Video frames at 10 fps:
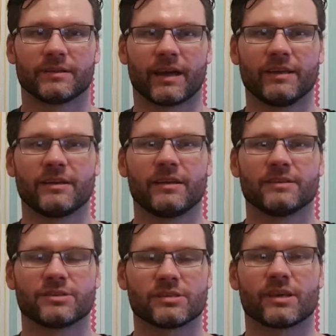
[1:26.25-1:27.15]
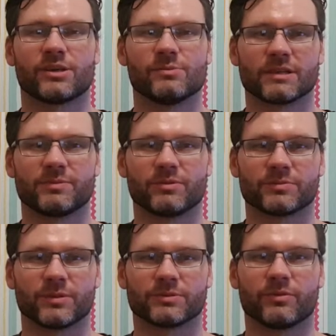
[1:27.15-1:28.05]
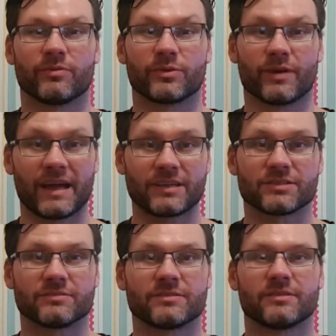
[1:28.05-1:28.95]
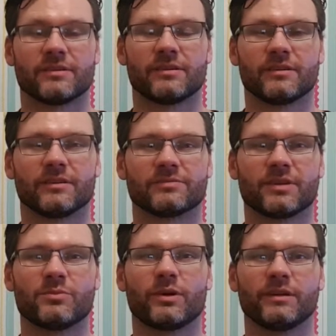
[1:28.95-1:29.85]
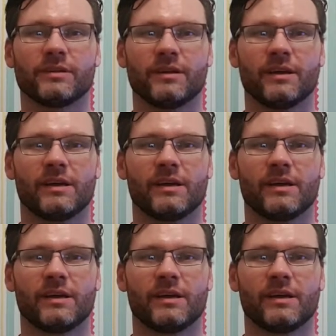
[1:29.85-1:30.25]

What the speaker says: Okay? Just like you must be responsible for your actions. If someone